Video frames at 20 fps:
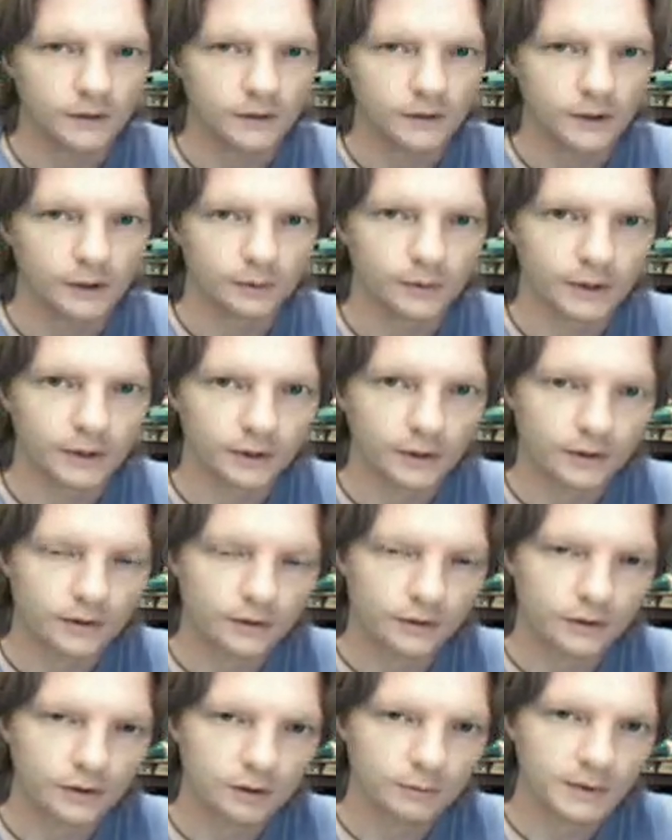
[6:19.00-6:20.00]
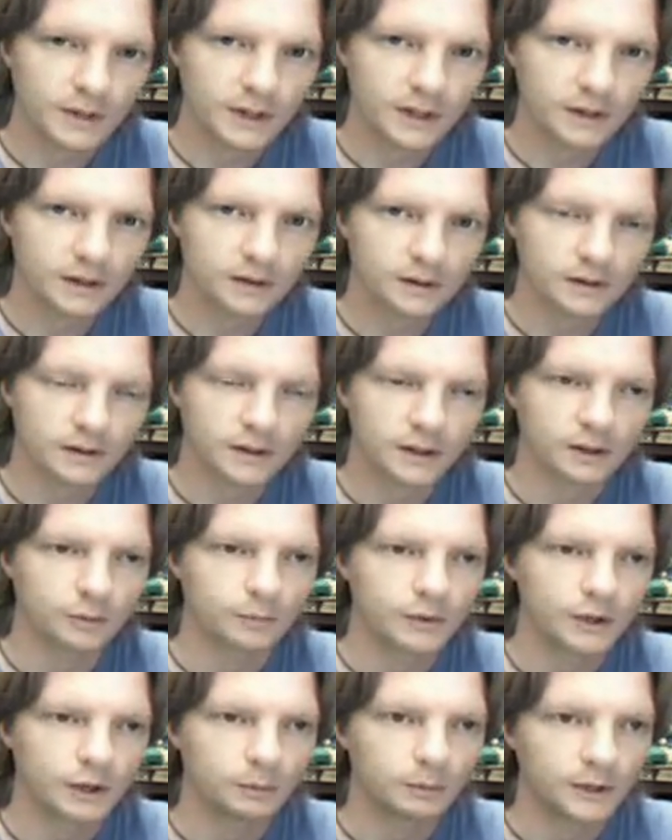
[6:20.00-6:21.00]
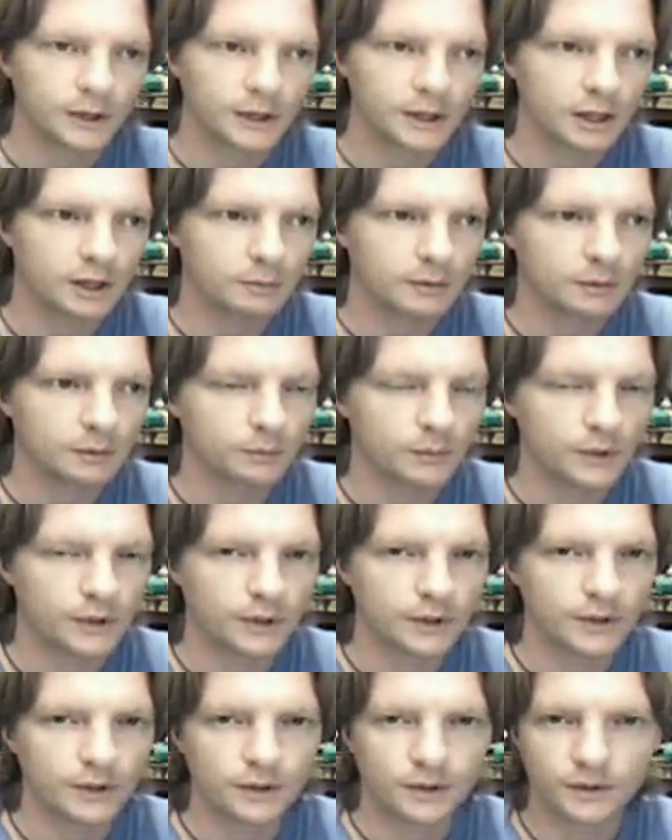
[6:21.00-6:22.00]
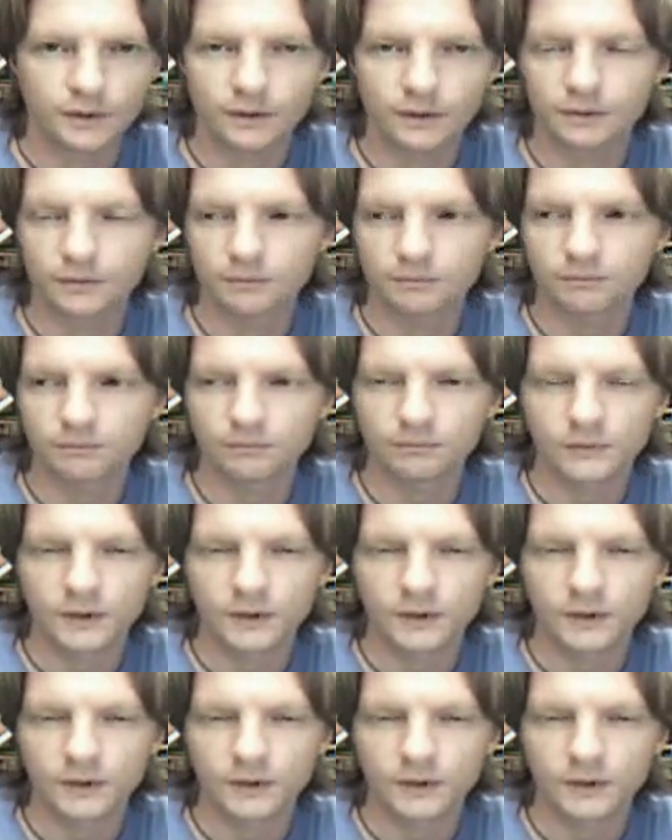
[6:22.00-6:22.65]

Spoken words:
if I really thought about it, I could probably come up with,